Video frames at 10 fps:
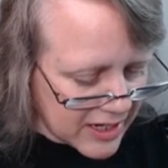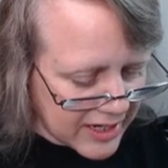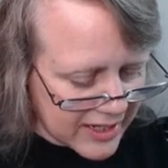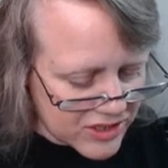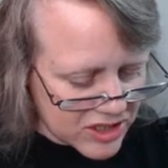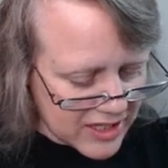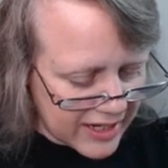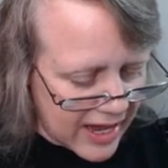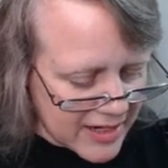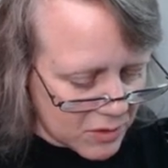And just
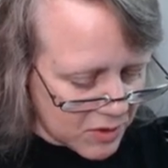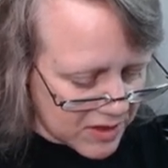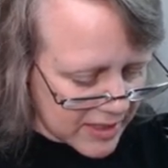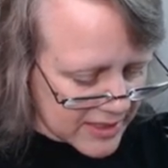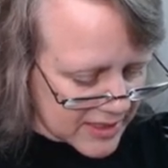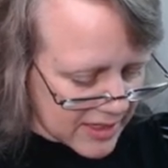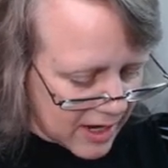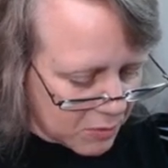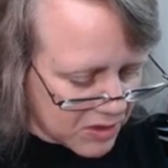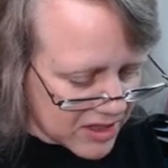like I did with this
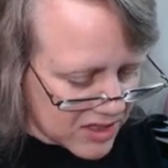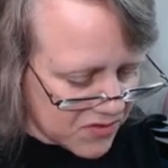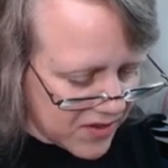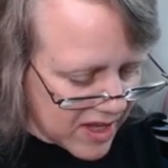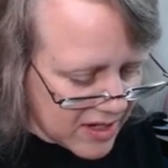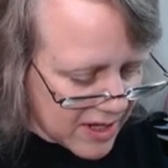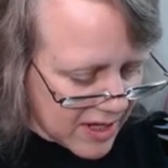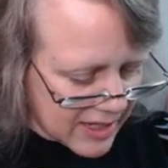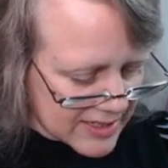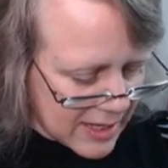uh, with this fit,
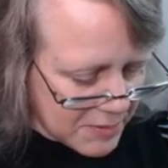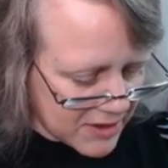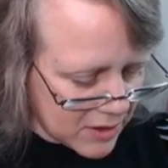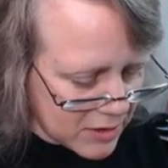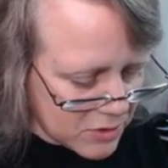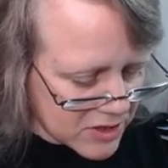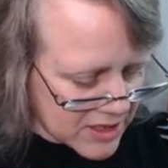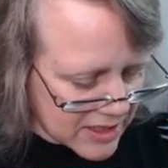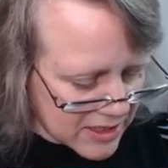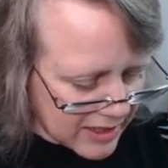is keep it a little
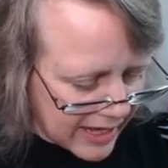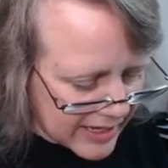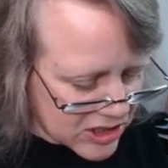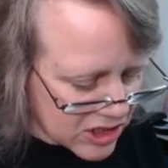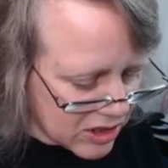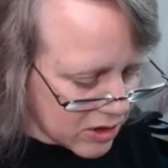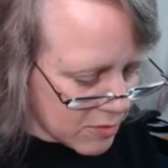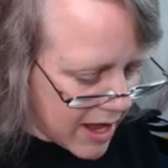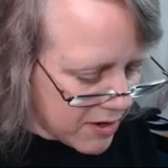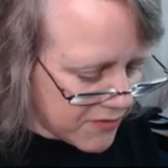loose until I can jiggle it
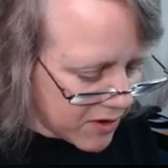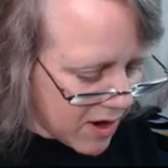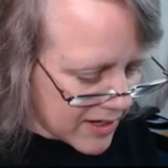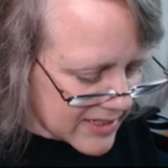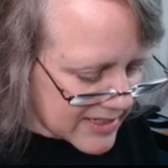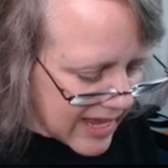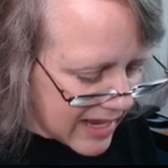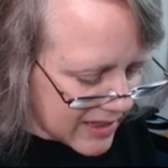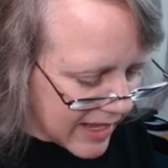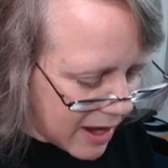around and figure out
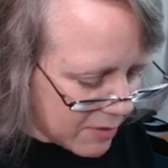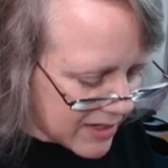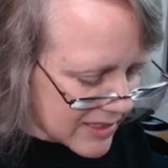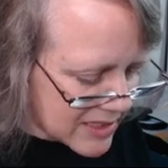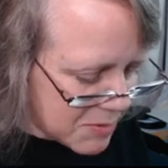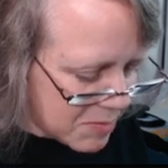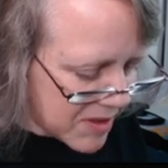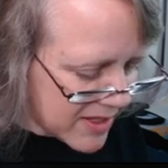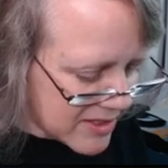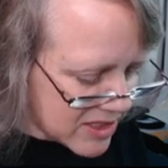exactly how it needs to be
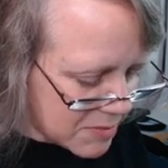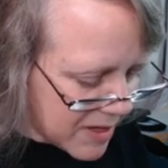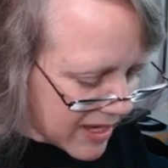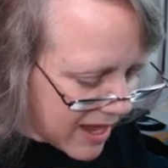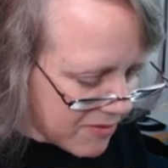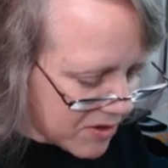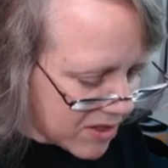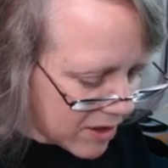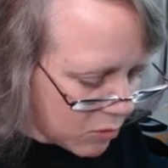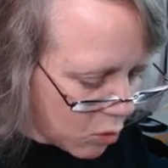pinned to make
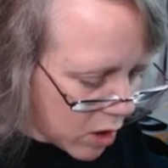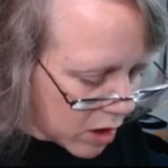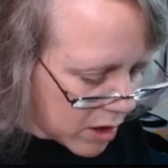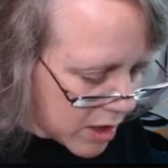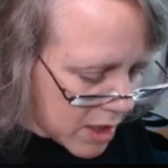everything work.